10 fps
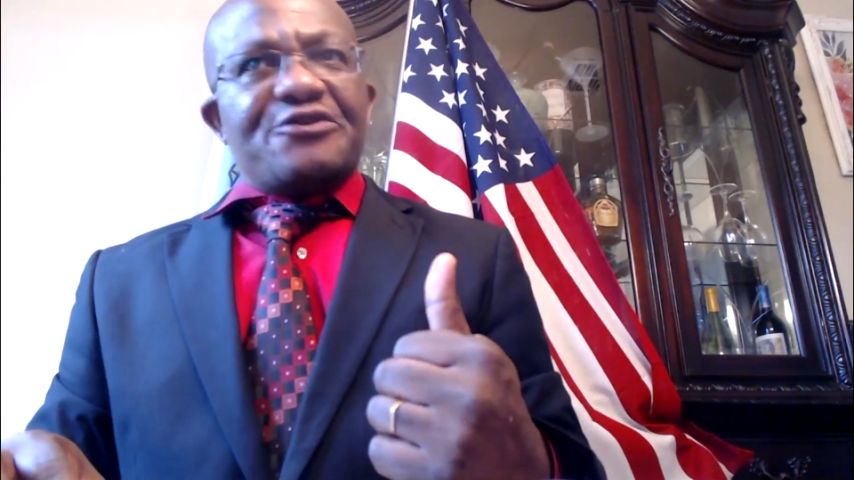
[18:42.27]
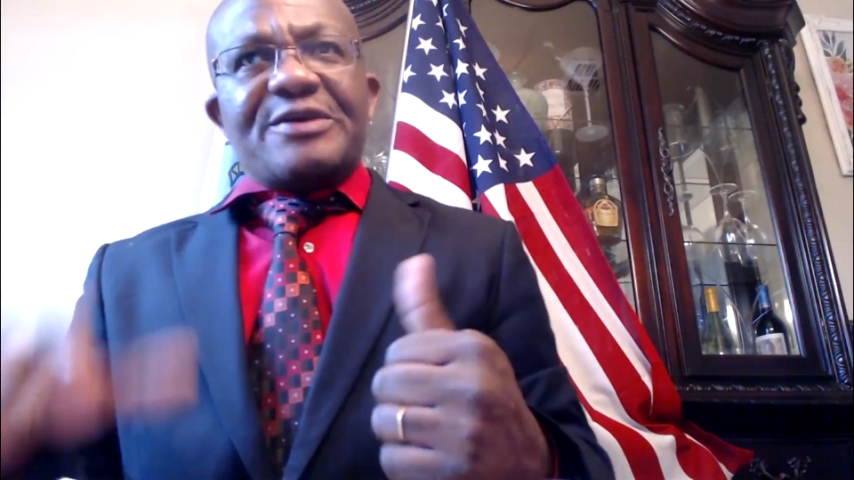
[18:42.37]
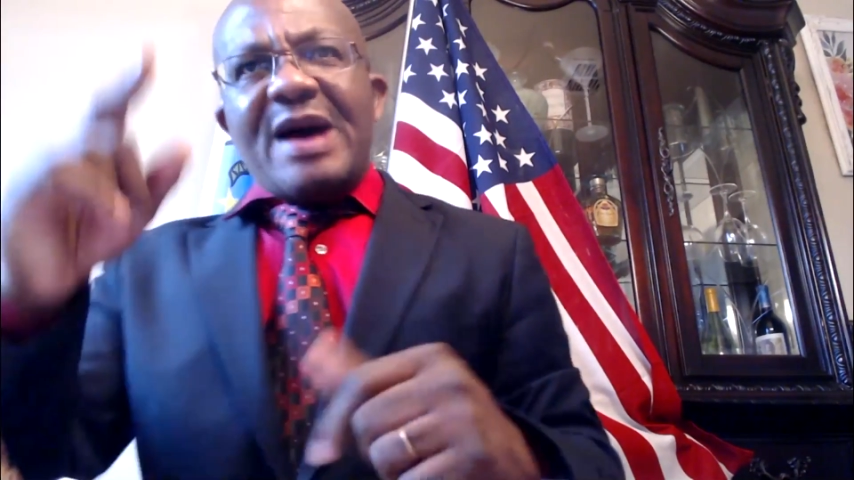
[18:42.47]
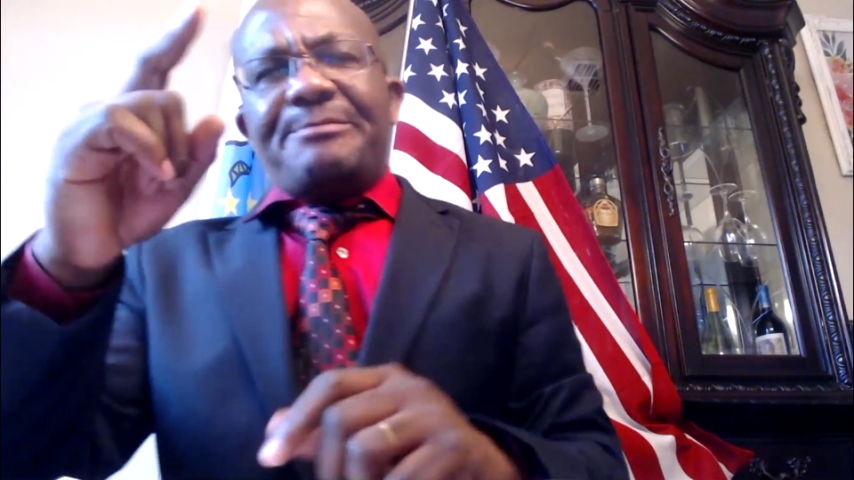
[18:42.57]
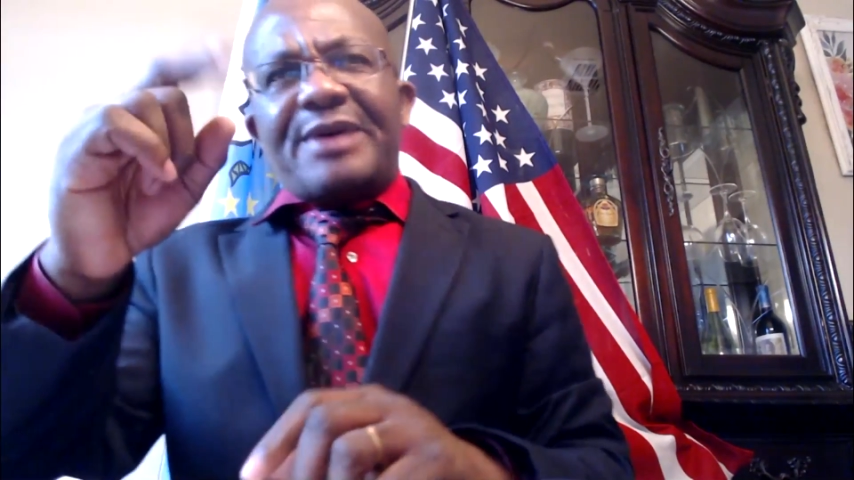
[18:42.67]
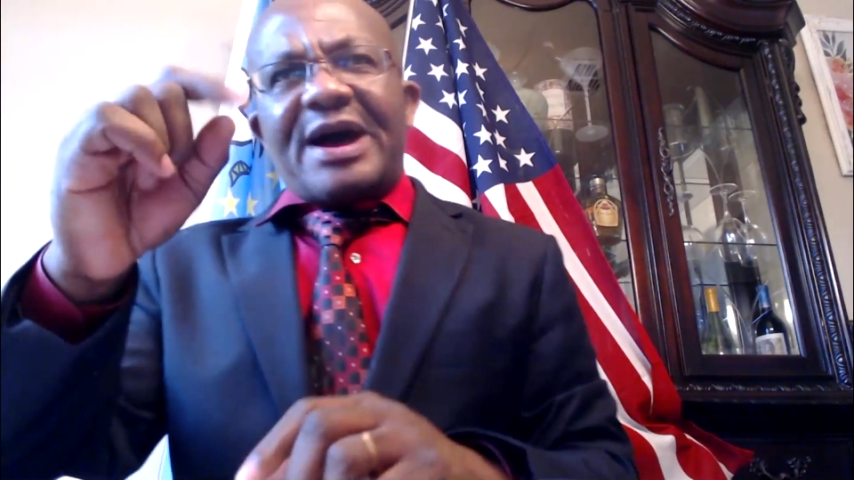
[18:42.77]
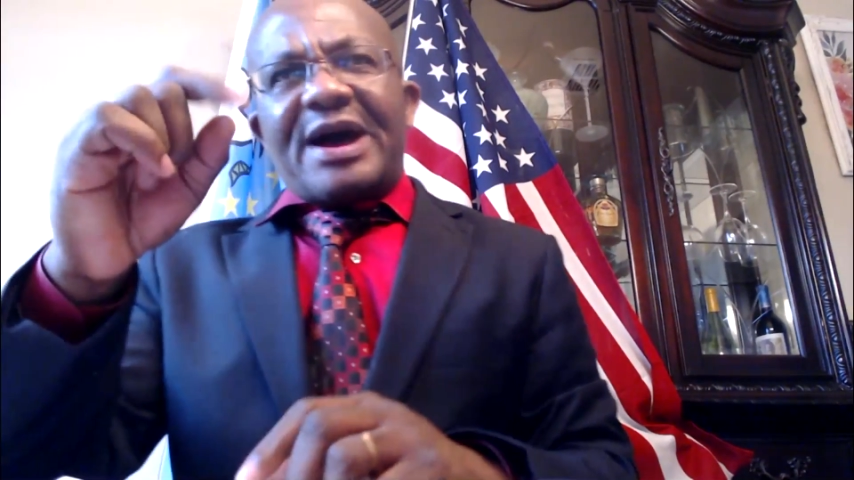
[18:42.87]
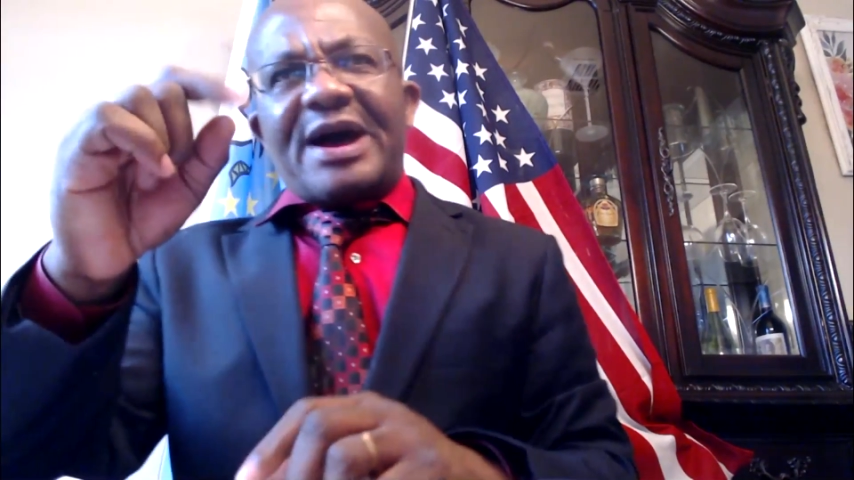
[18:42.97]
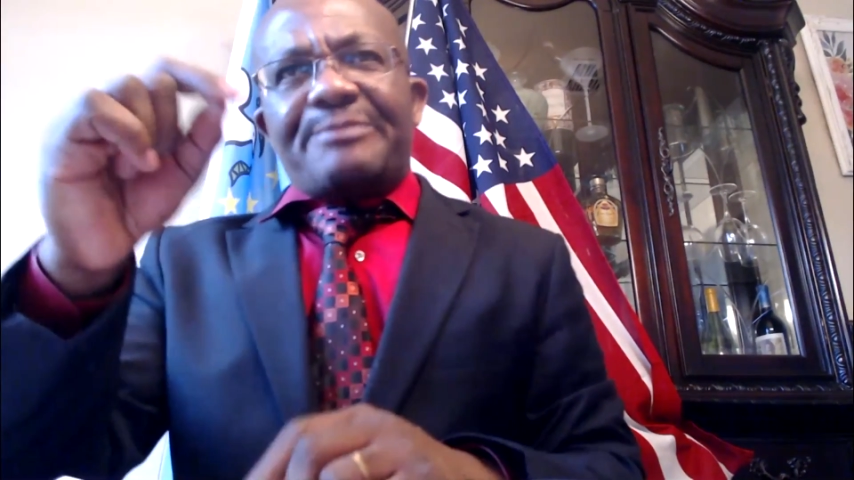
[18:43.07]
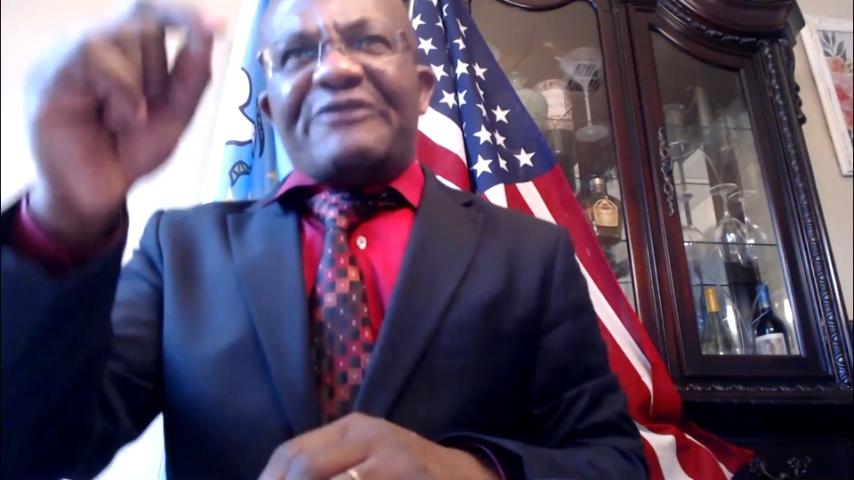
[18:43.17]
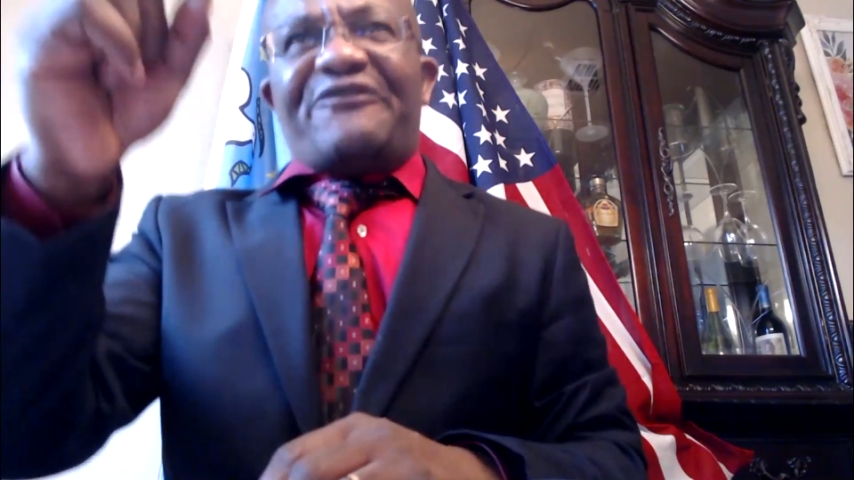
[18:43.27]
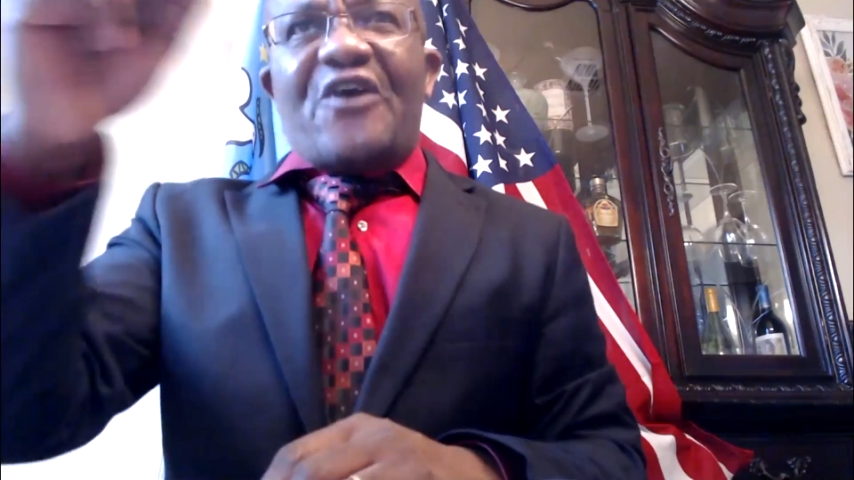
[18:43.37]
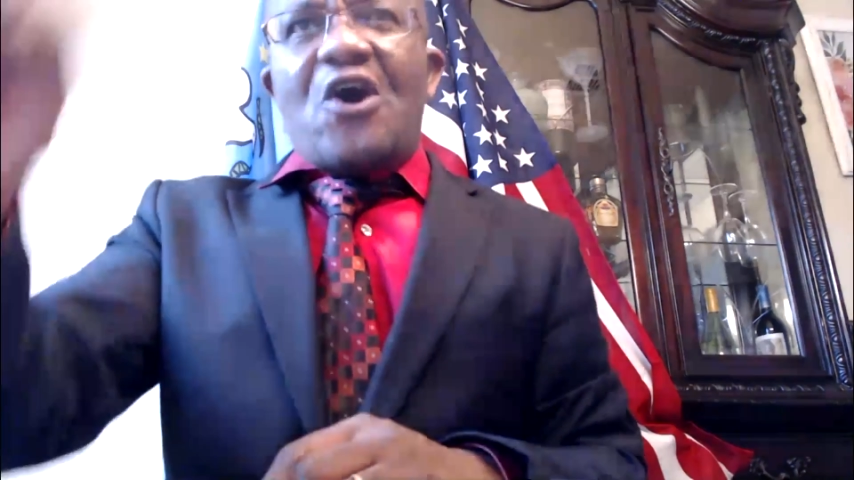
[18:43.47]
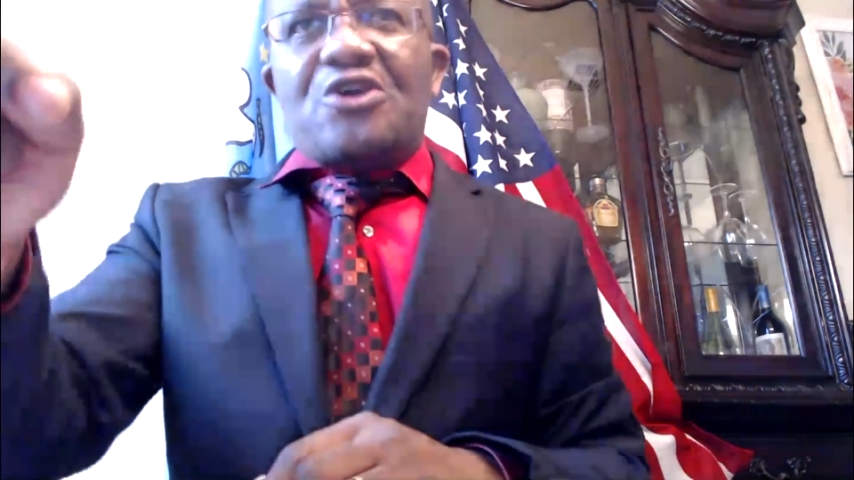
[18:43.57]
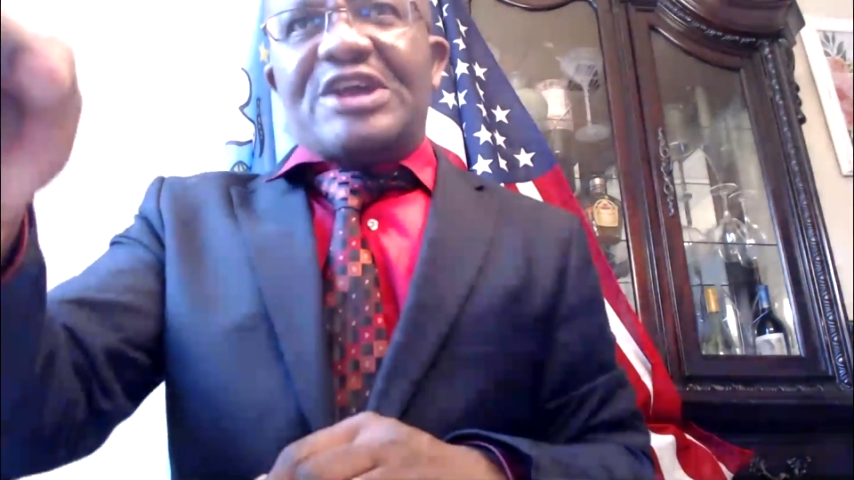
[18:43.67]
Remember,
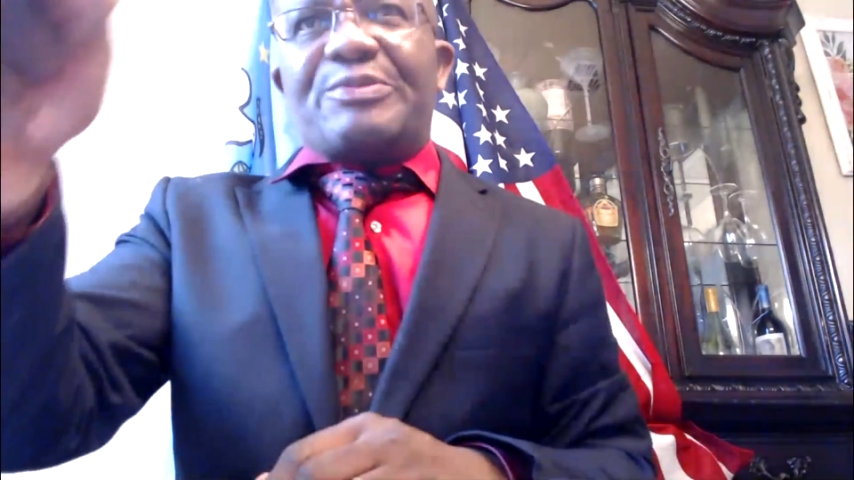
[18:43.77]
before the